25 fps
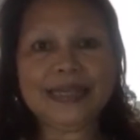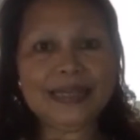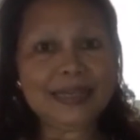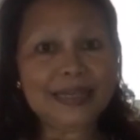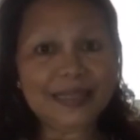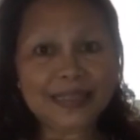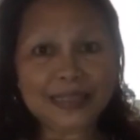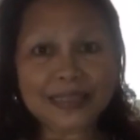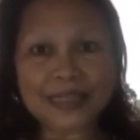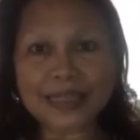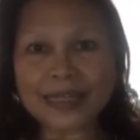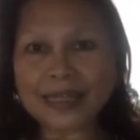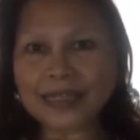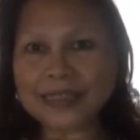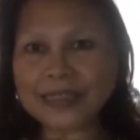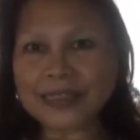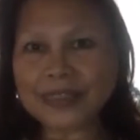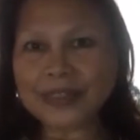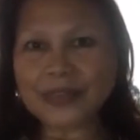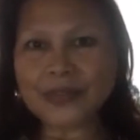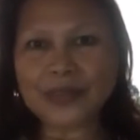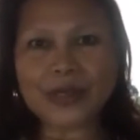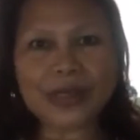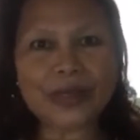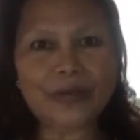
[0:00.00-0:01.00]
In Jakarta,
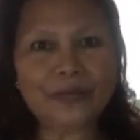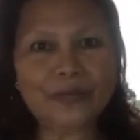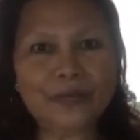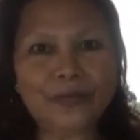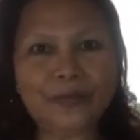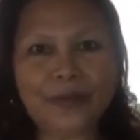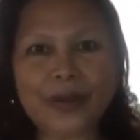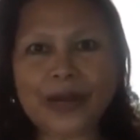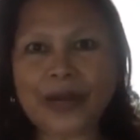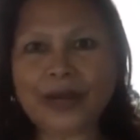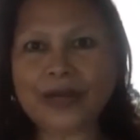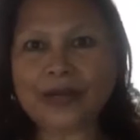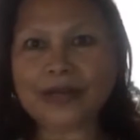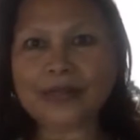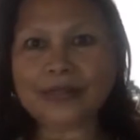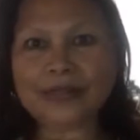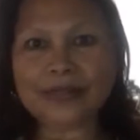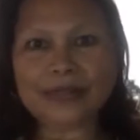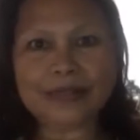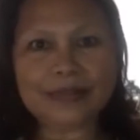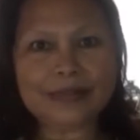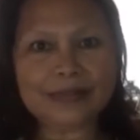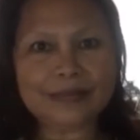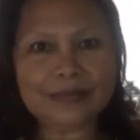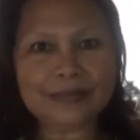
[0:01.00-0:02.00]
you can wear
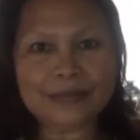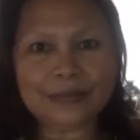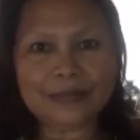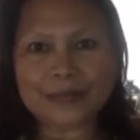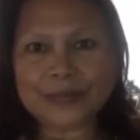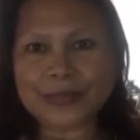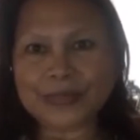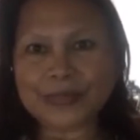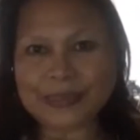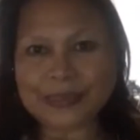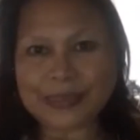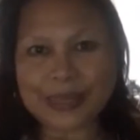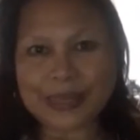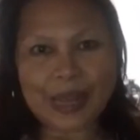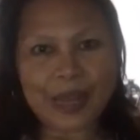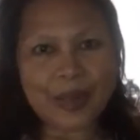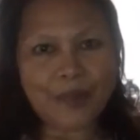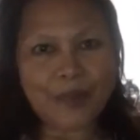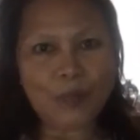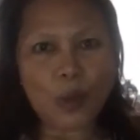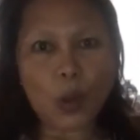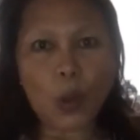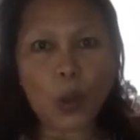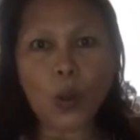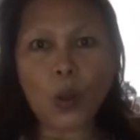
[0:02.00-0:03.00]
the
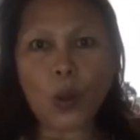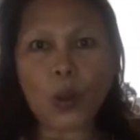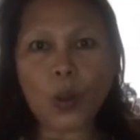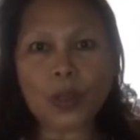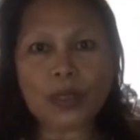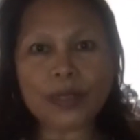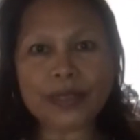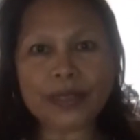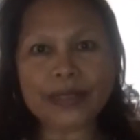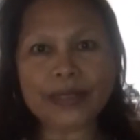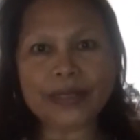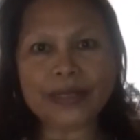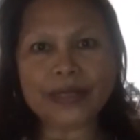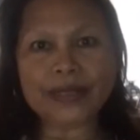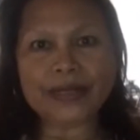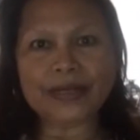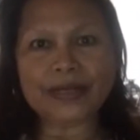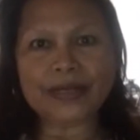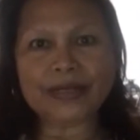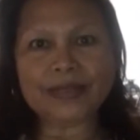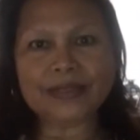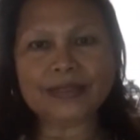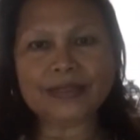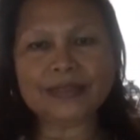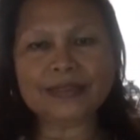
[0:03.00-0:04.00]
same all
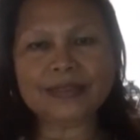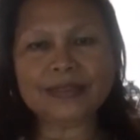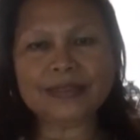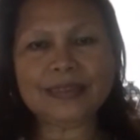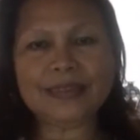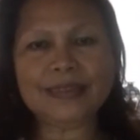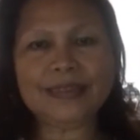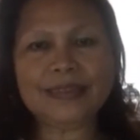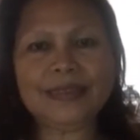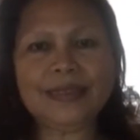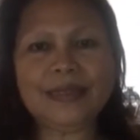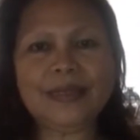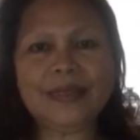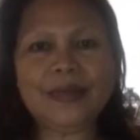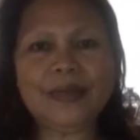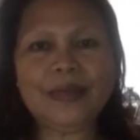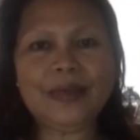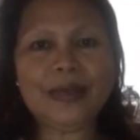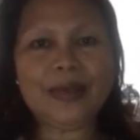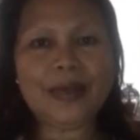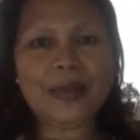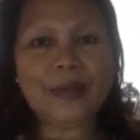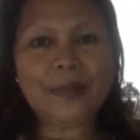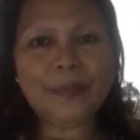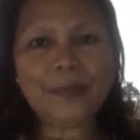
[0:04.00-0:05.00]
year,
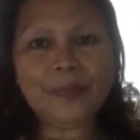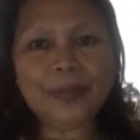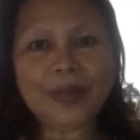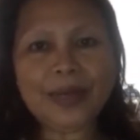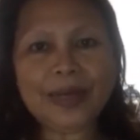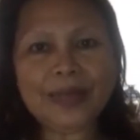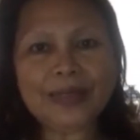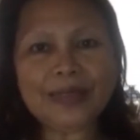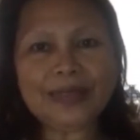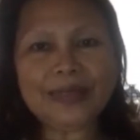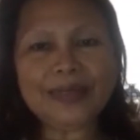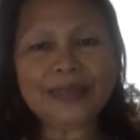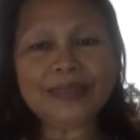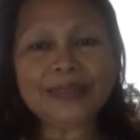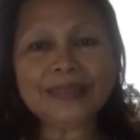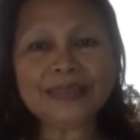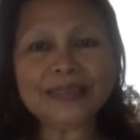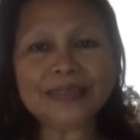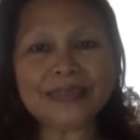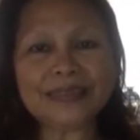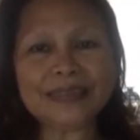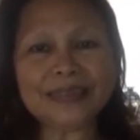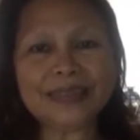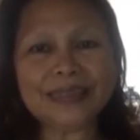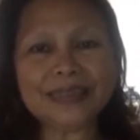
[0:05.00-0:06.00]
but
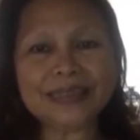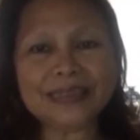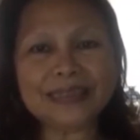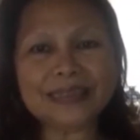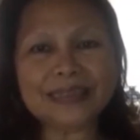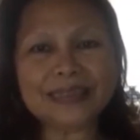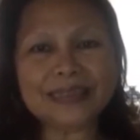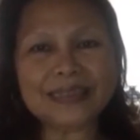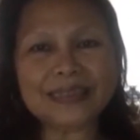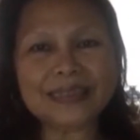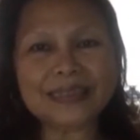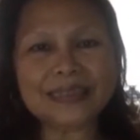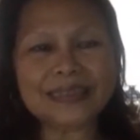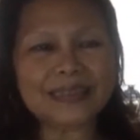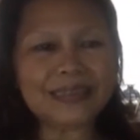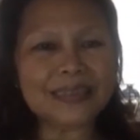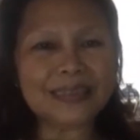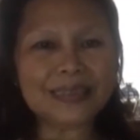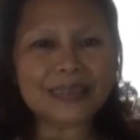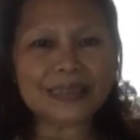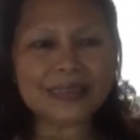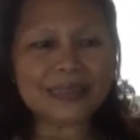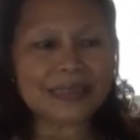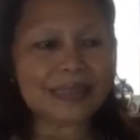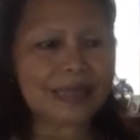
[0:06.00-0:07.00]
it's
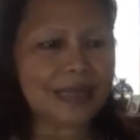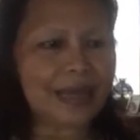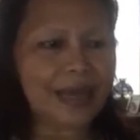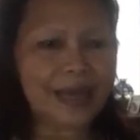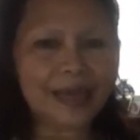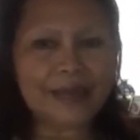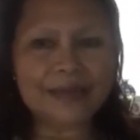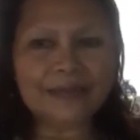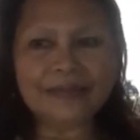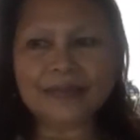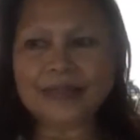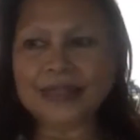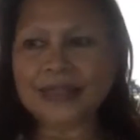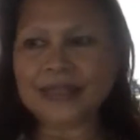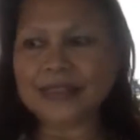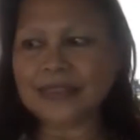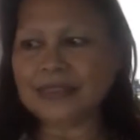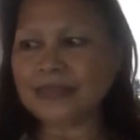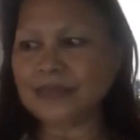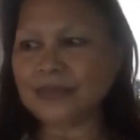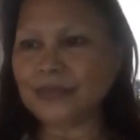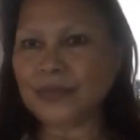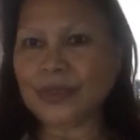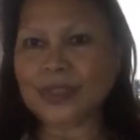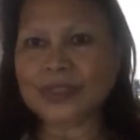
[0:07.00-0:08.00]
I think
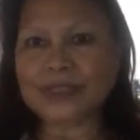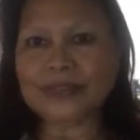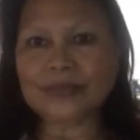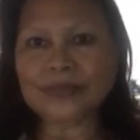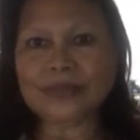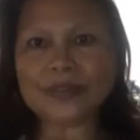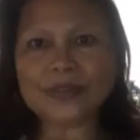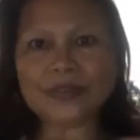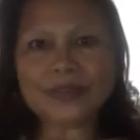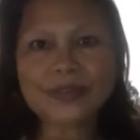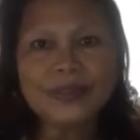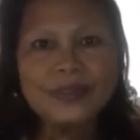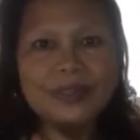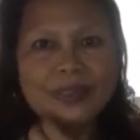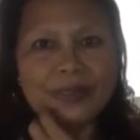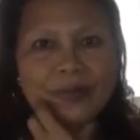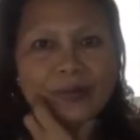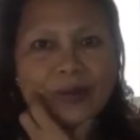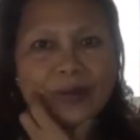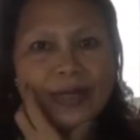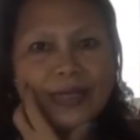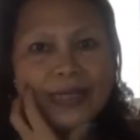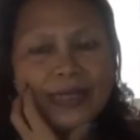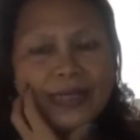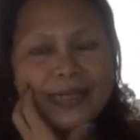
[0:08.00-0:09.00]
it's what,
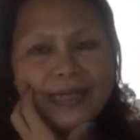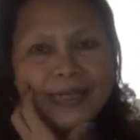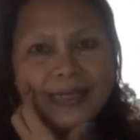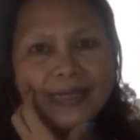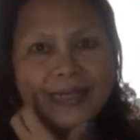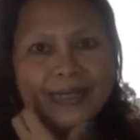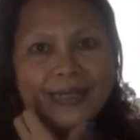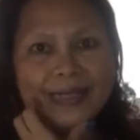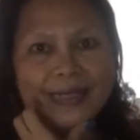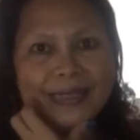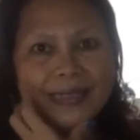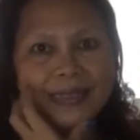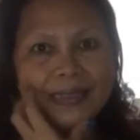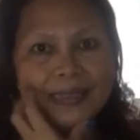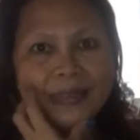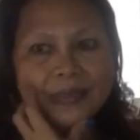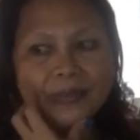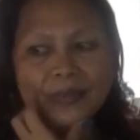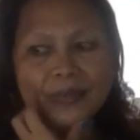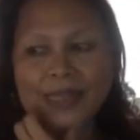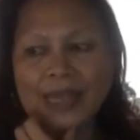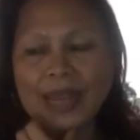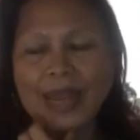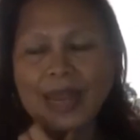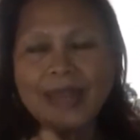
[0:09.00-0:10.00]
31 degrees
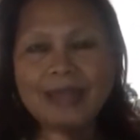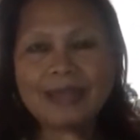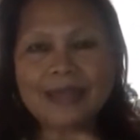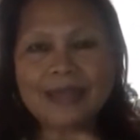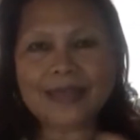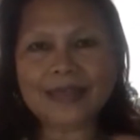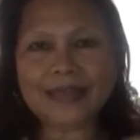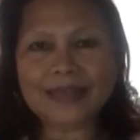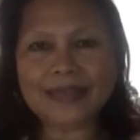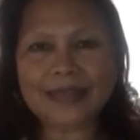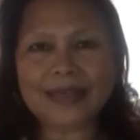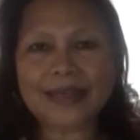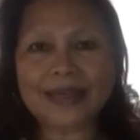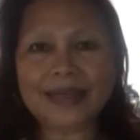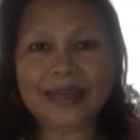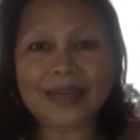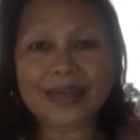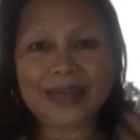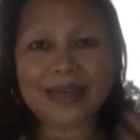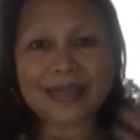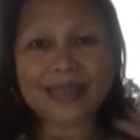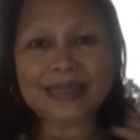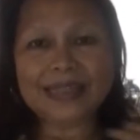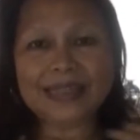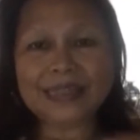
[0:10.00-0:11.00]
today,
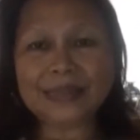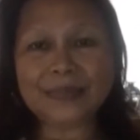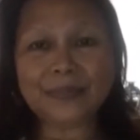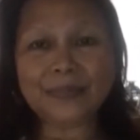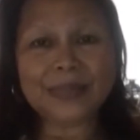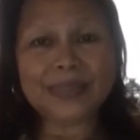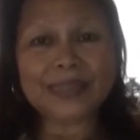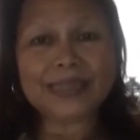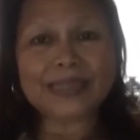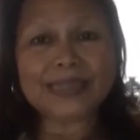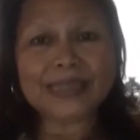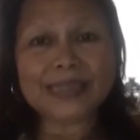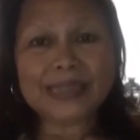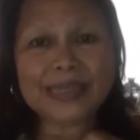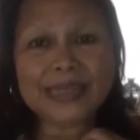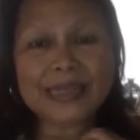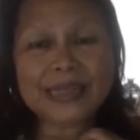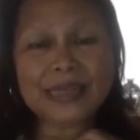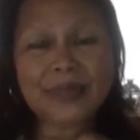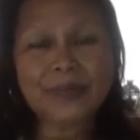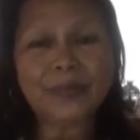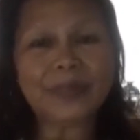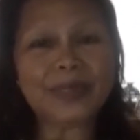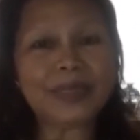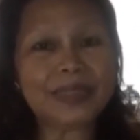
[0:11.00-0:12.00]
and it's a bit
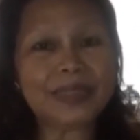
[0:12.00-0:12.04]
sticky, but